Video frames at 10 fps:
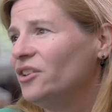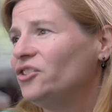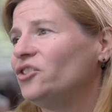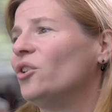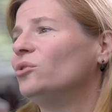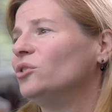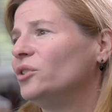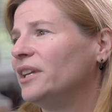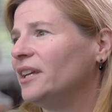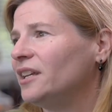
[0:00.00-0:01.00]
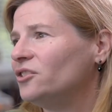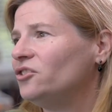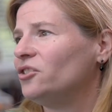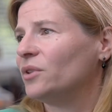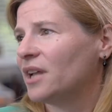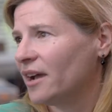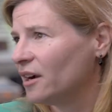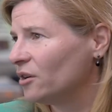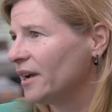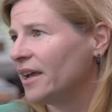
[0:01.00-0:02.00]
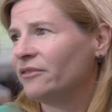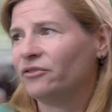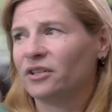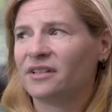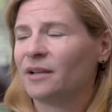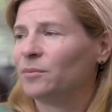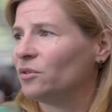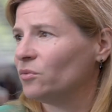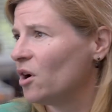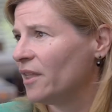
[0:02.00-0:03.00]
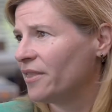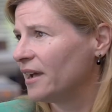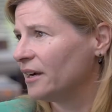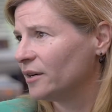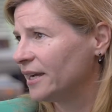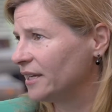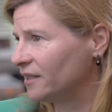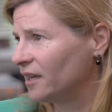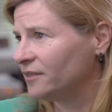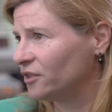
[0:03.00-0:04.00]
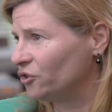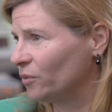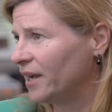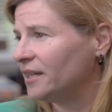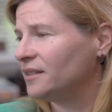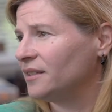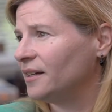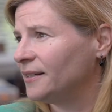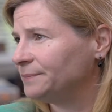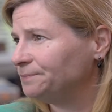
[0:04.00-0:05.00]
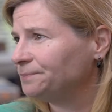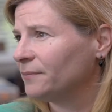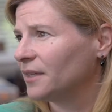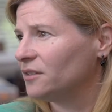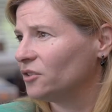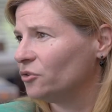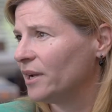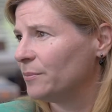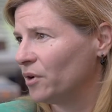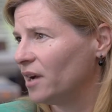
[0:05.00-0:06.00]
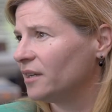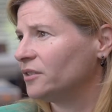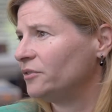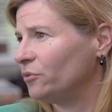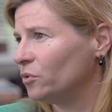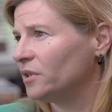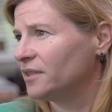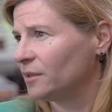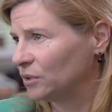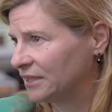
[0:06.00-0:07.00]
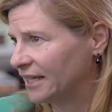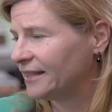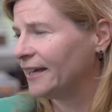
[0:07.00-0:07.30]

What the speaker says: So looking into an IRA, for example, a Roth IRA is a great product for someone like